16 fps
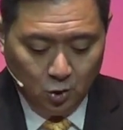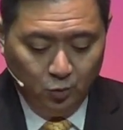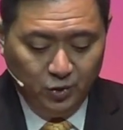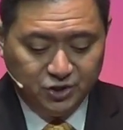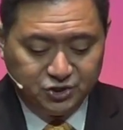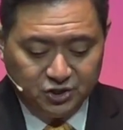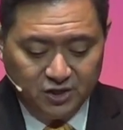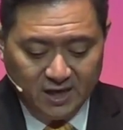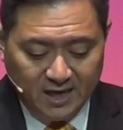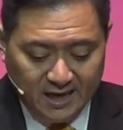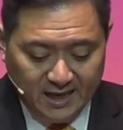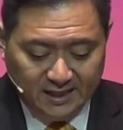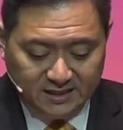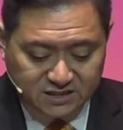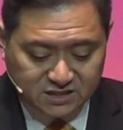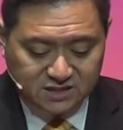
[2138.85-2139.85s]
we should
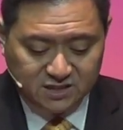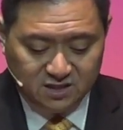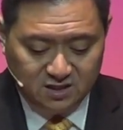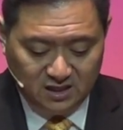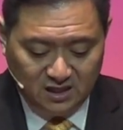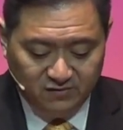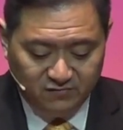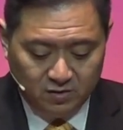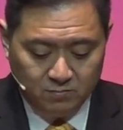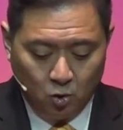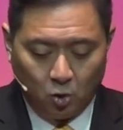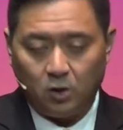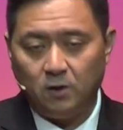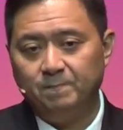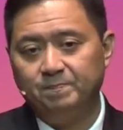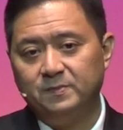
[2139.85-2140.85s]
hate sin even
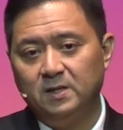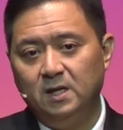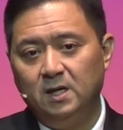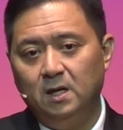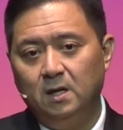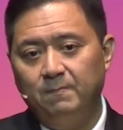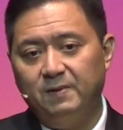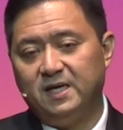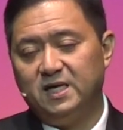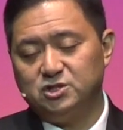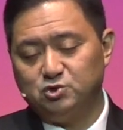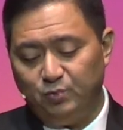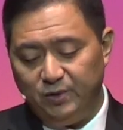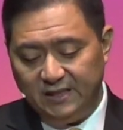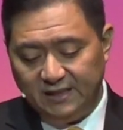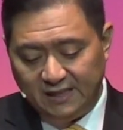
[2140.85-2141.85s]
more
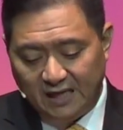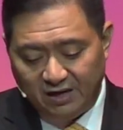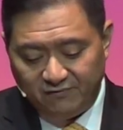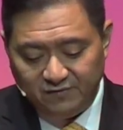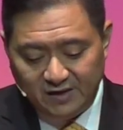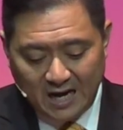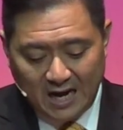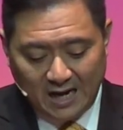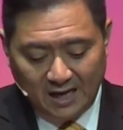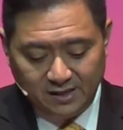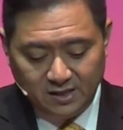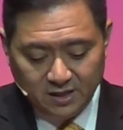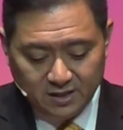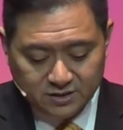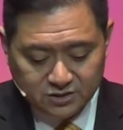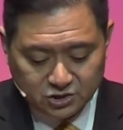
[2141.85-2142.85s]
because we love God
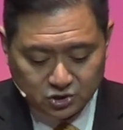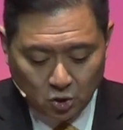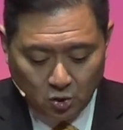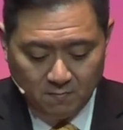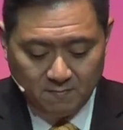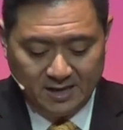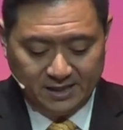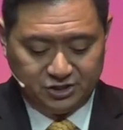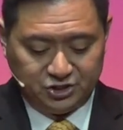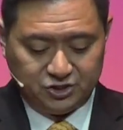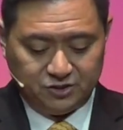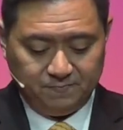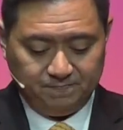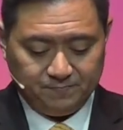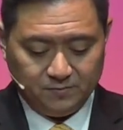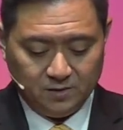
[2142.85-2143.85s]
so
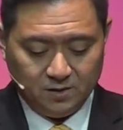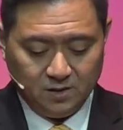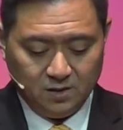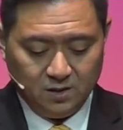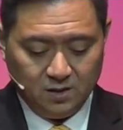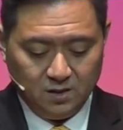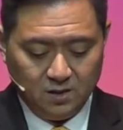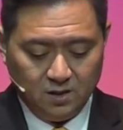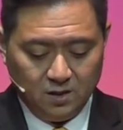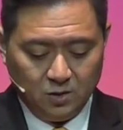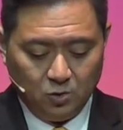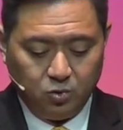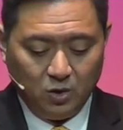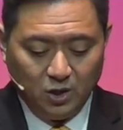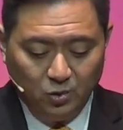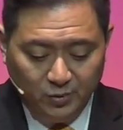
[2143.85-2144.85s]
much.
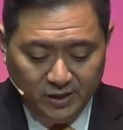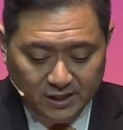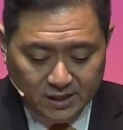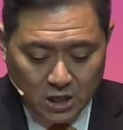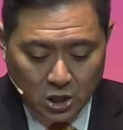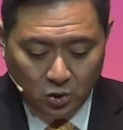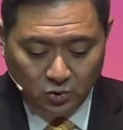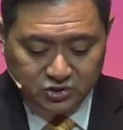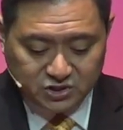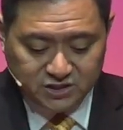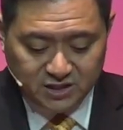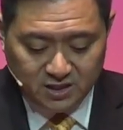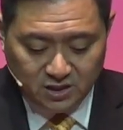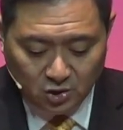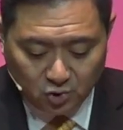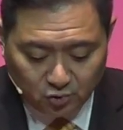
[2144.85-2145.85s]
When we know
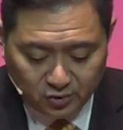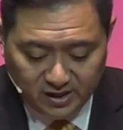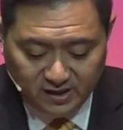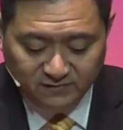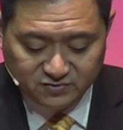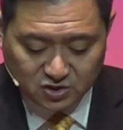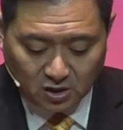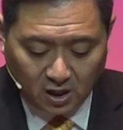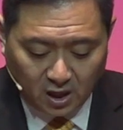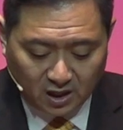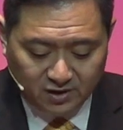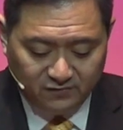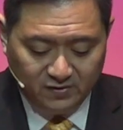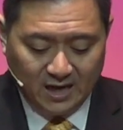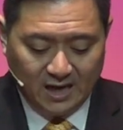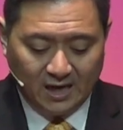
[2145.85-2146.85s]
sin grieves the
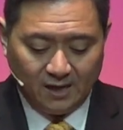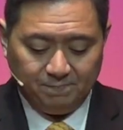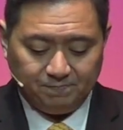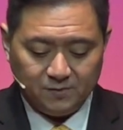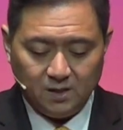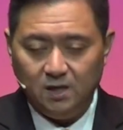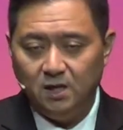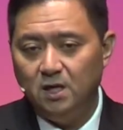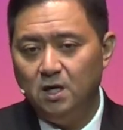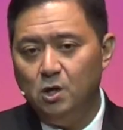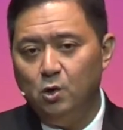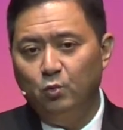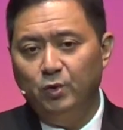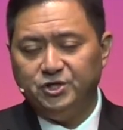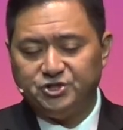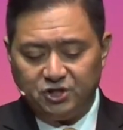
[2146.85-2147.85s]
heart of God,
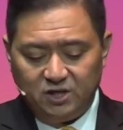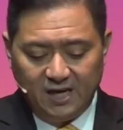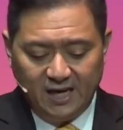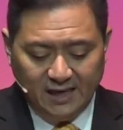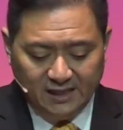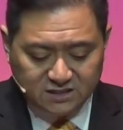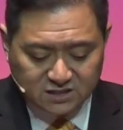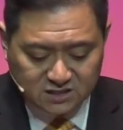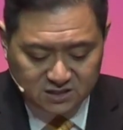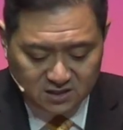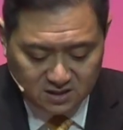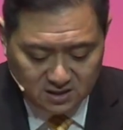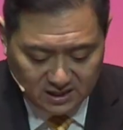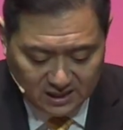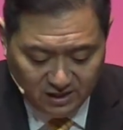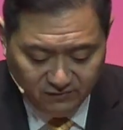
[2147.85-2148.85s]
we should hate
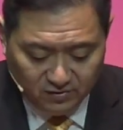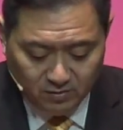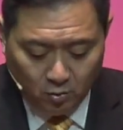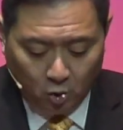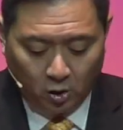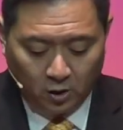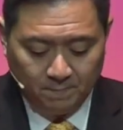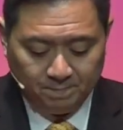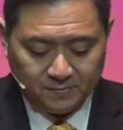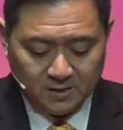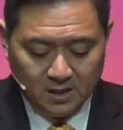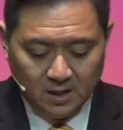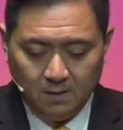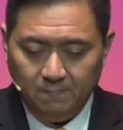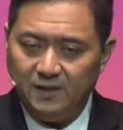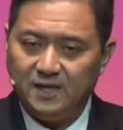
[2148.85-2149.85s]
sin even more
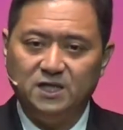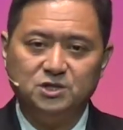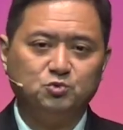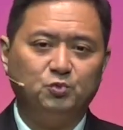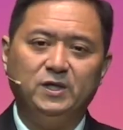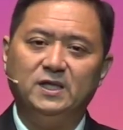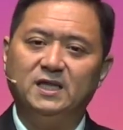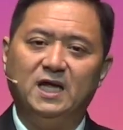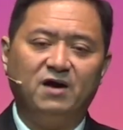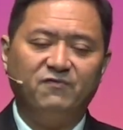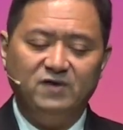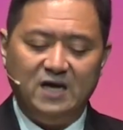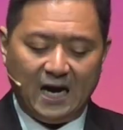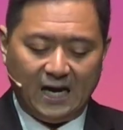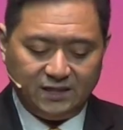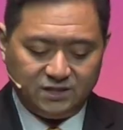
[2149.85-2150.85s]
because we
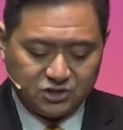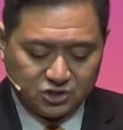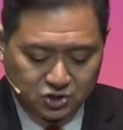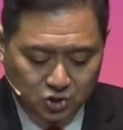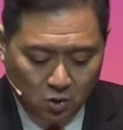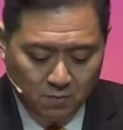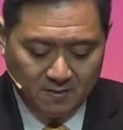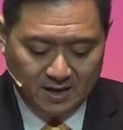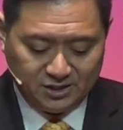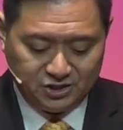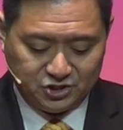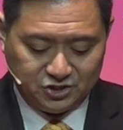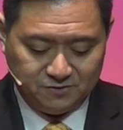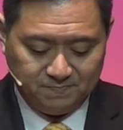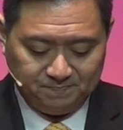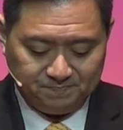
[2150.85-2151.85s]
love God so
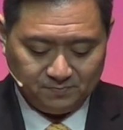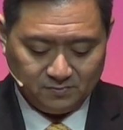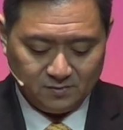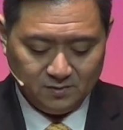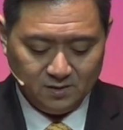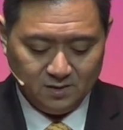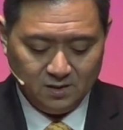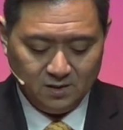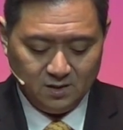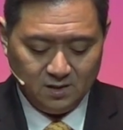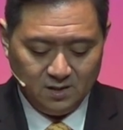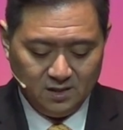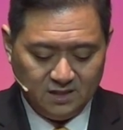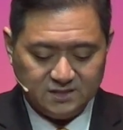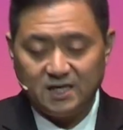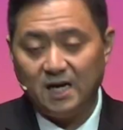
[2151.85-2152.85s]
much.
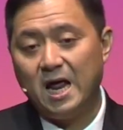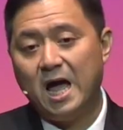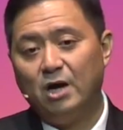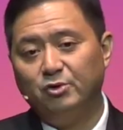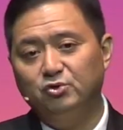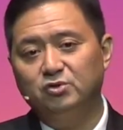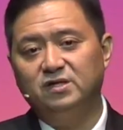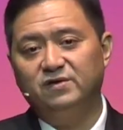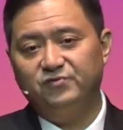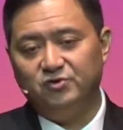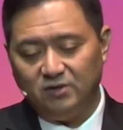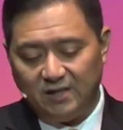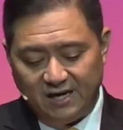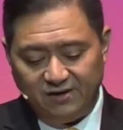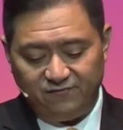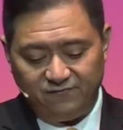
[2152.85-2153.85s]
Is that how you live
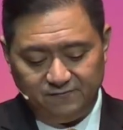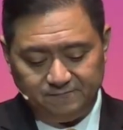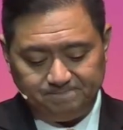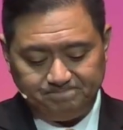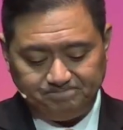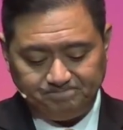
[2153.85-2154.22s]
your life?